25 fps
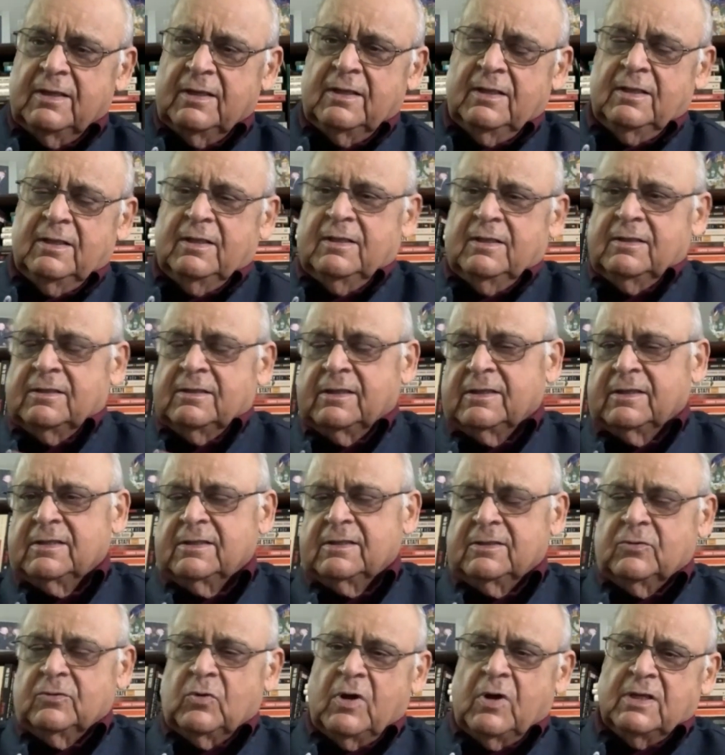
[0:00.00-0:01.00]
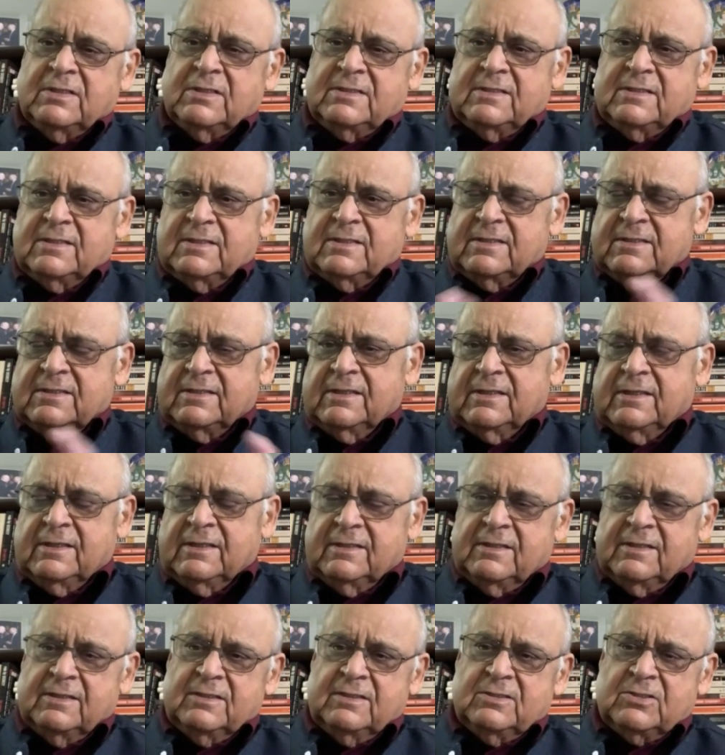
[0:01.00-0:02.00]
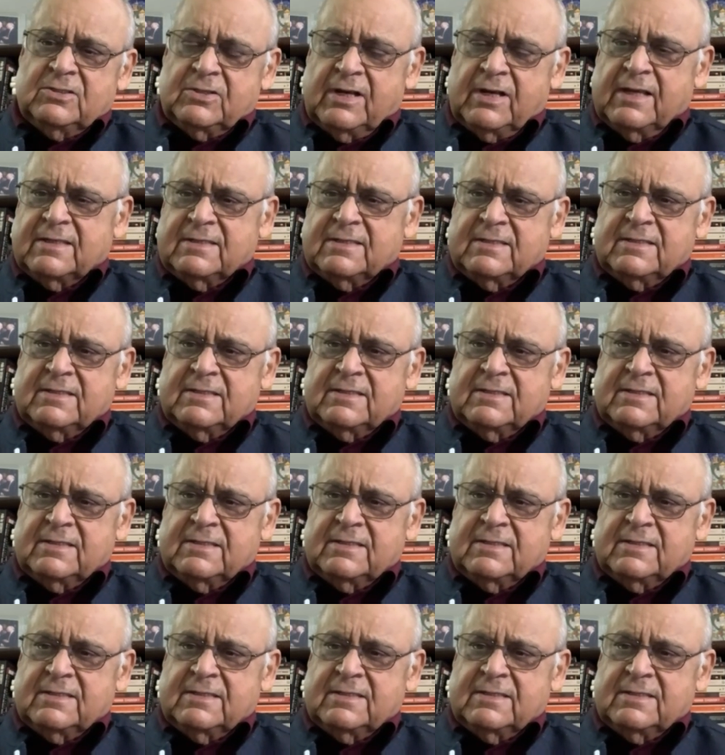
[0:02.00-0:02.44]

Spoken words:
the nuances, the stress